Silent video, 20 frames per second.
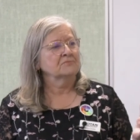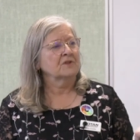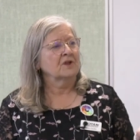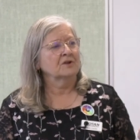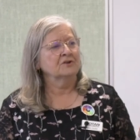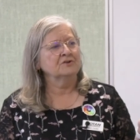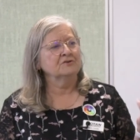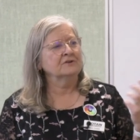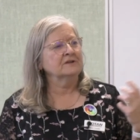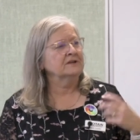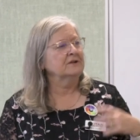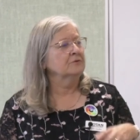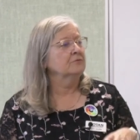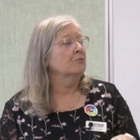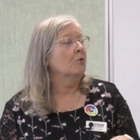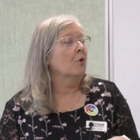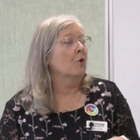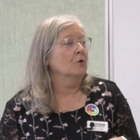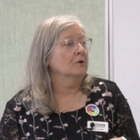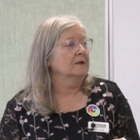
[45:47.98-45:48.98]
or you can
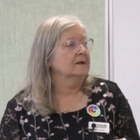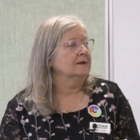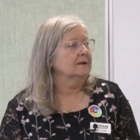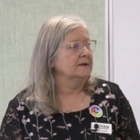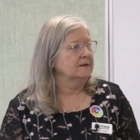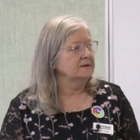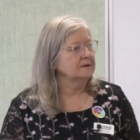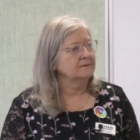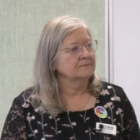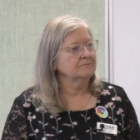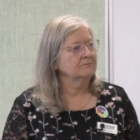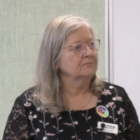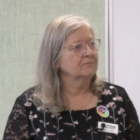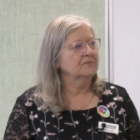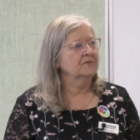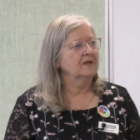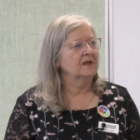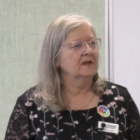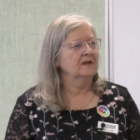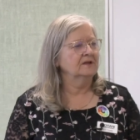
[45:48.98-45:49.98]
enroll in it.
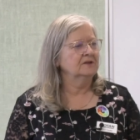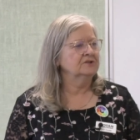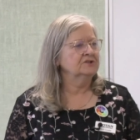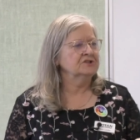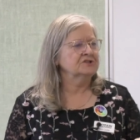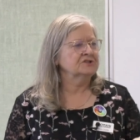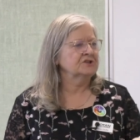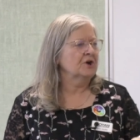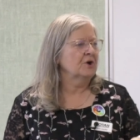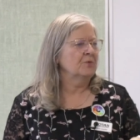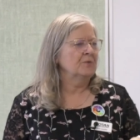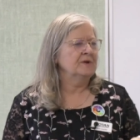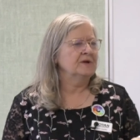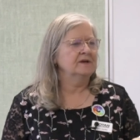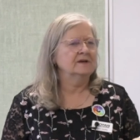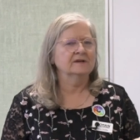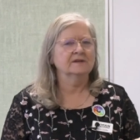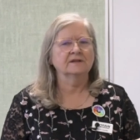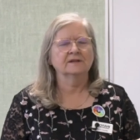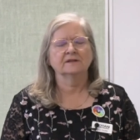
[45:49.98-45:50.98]
They, you just go
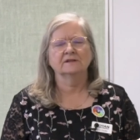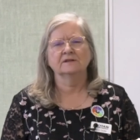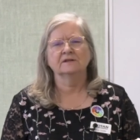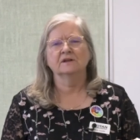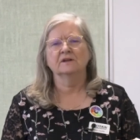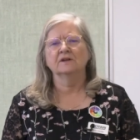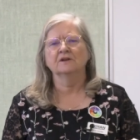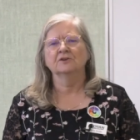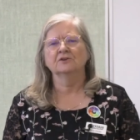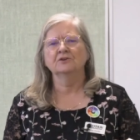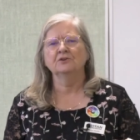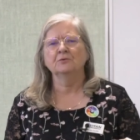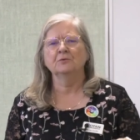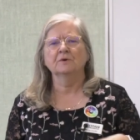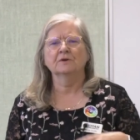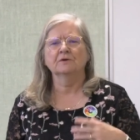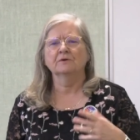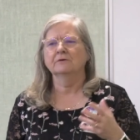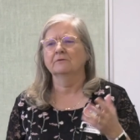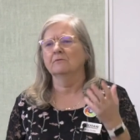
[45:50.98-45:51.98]
in and do you
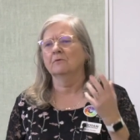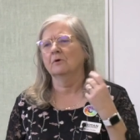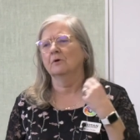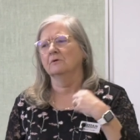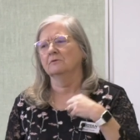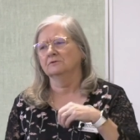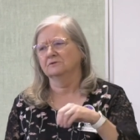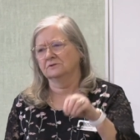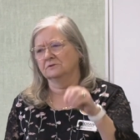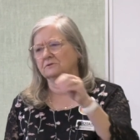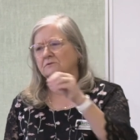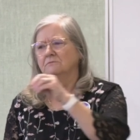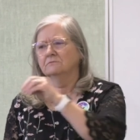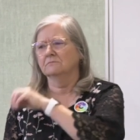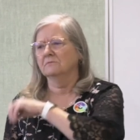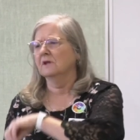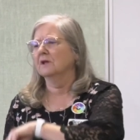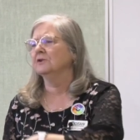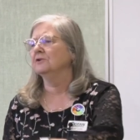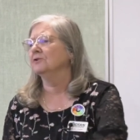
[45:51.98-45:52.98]
want to enroll to,
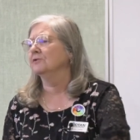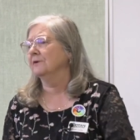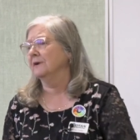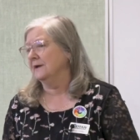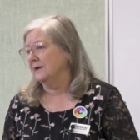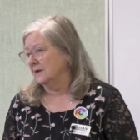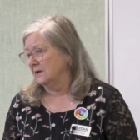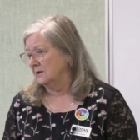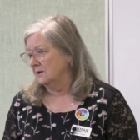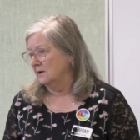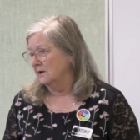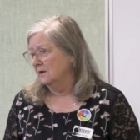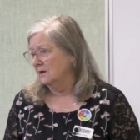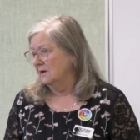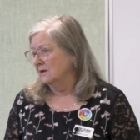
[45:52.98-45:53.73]
and you're in.